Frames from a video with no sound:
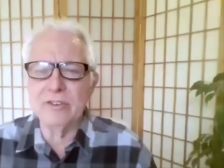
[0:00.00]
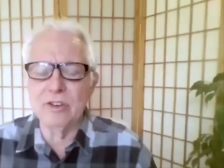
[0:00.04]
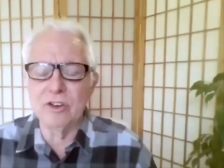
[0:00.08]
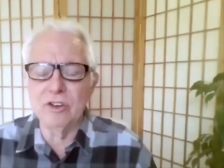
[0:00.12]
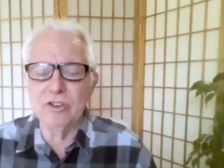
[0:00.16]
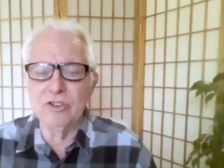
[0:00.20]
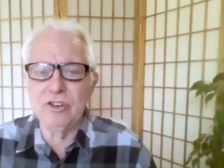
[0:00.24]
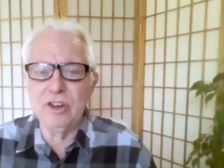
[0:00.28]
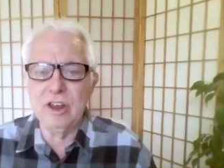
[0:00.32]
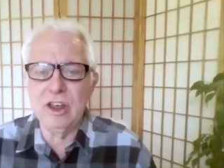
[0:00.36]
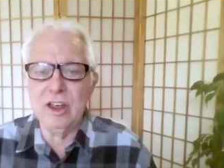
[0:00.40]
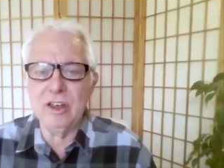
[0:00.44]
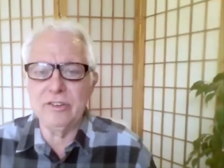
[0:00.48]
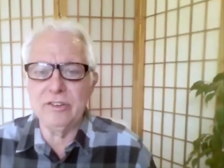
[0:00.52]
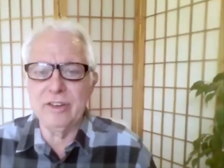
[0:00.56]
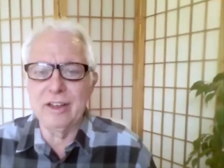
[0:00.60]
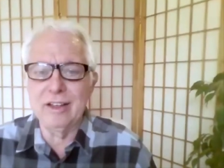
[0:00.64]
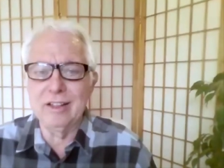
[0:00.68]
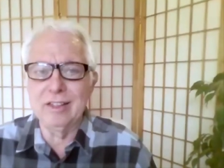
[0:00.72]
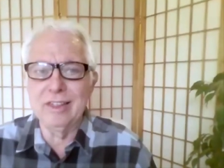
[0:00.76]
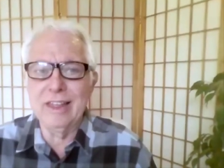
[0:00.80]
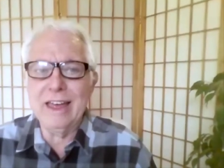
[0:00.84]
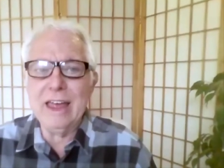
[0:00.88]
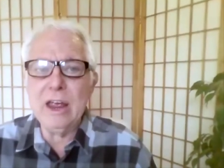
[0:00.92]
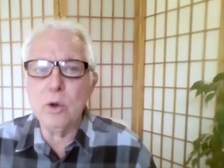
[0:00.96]
She is a
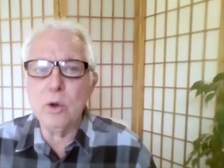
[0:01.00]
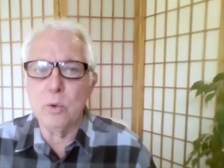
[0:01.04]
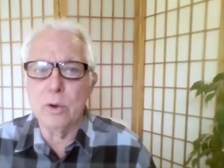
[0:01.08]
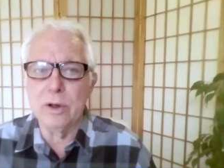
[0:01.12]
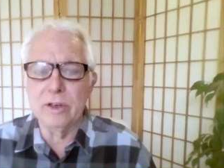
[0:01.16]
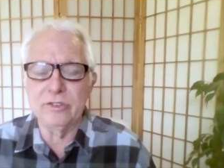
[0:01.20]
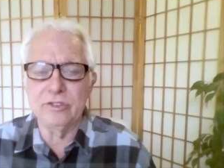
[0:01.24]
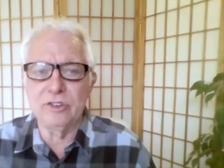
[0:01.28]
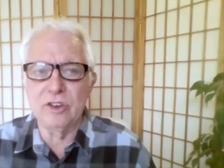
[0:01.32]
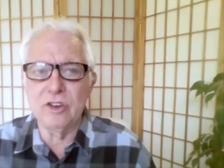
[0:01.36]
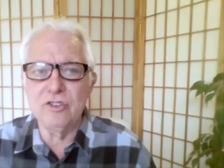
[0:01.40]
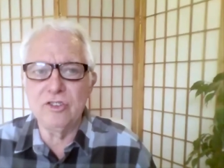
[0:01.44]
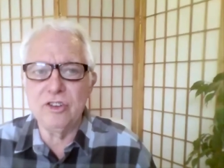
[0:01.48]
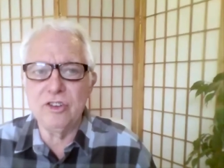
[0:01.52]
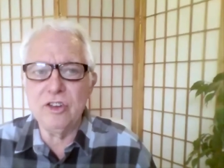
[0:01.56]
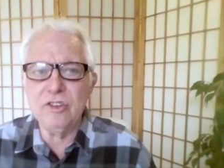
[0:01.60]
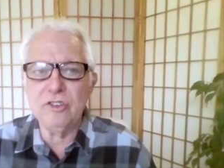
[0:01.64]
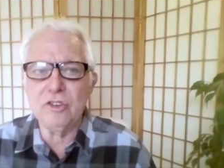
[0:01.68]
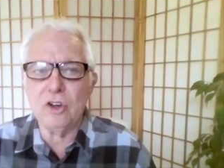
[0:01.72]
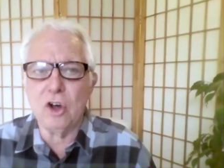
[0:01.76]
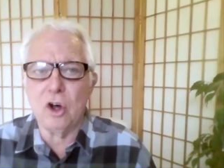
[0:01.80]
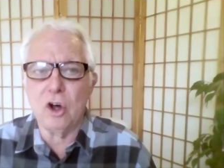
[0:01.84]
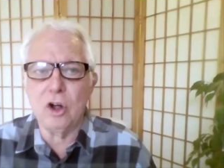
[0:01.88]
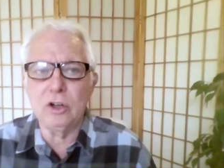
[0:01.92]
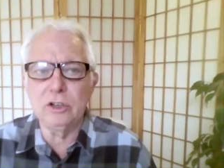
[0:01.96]
linguist and she's
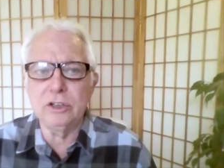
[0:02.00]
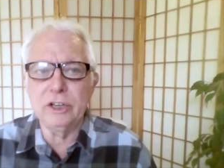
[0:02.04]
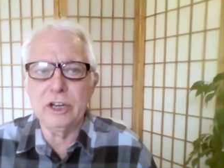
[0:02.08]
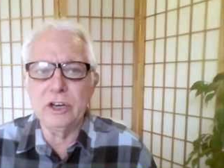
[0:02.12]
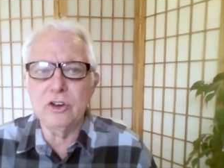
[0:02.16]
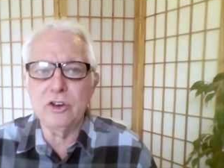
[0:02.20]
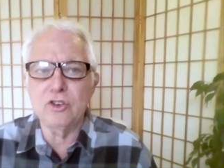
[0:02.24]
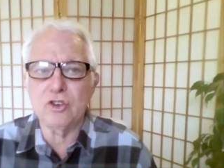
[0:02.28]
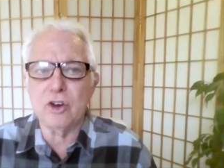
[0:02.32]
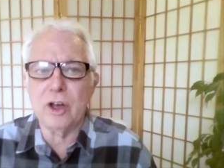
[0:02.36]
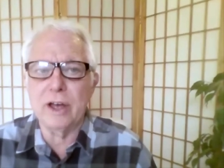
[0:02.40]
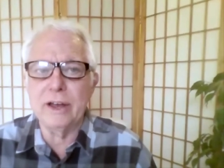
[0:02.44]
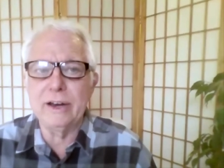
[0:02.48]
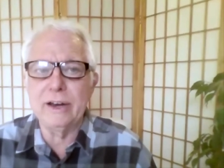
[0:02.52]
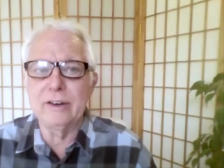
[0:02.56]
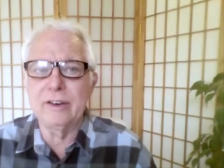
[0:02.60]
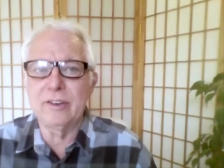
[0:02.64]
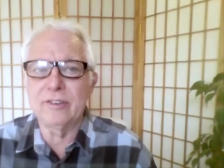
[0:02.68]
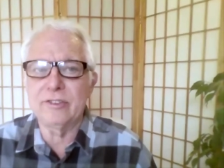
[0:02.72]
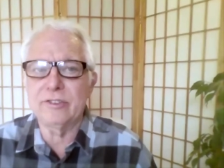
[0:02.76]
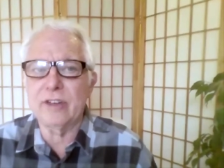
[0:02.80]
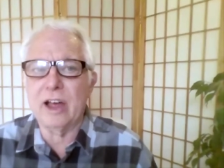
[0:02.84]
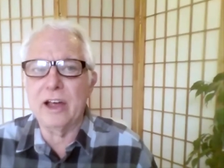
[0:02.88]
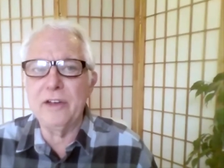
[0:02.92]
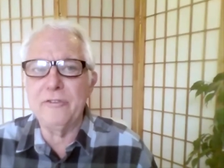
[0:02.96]
called in to try to
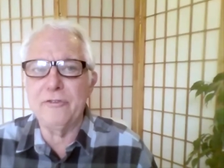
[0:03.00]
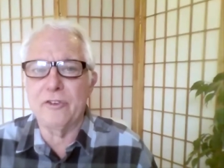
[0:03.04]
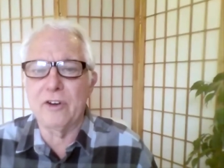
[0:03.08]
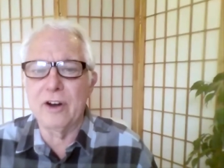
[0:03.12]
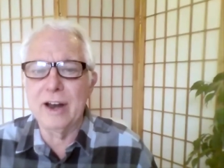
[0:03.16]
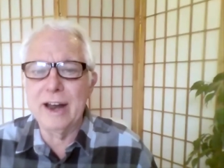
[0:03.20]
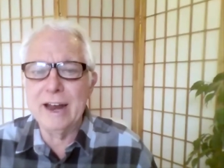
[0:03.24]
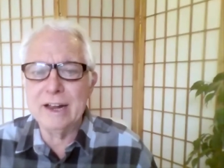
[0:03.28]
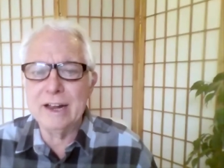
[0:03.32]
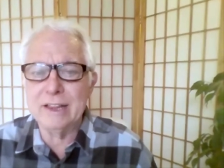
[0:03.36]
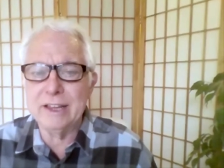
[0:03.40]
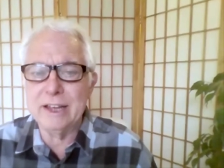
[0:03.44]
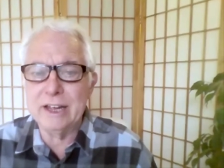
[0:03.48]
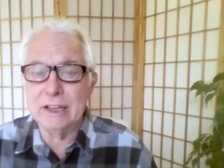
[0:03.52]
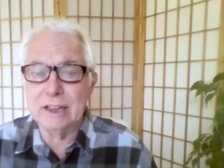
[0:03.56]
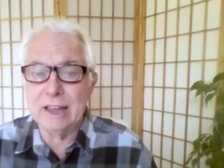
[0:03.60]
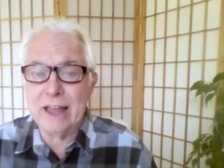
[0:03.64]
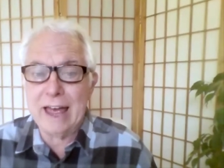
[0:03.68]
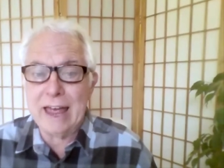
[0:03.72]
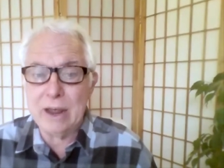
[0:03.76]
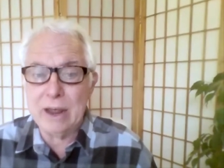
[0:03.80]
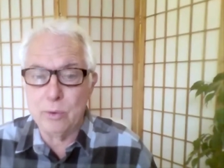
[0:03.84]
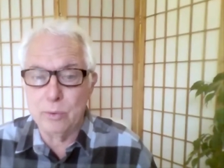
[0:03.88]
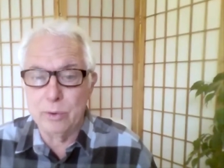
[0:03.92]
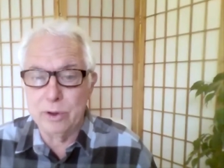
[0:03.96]
decipher alien
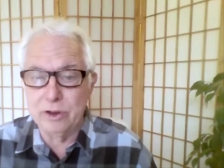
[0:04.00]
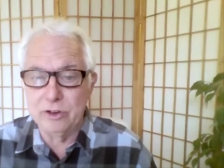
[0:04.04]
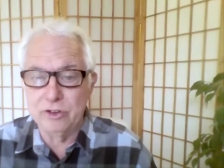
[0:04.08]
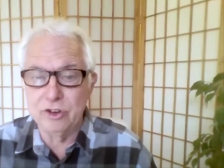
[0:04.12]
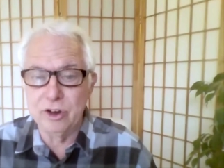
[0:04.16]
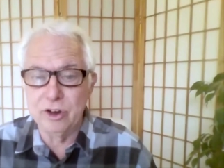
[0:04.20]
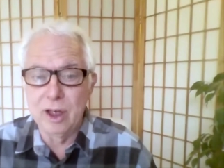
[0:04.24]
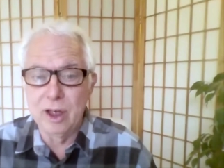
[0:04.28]
language.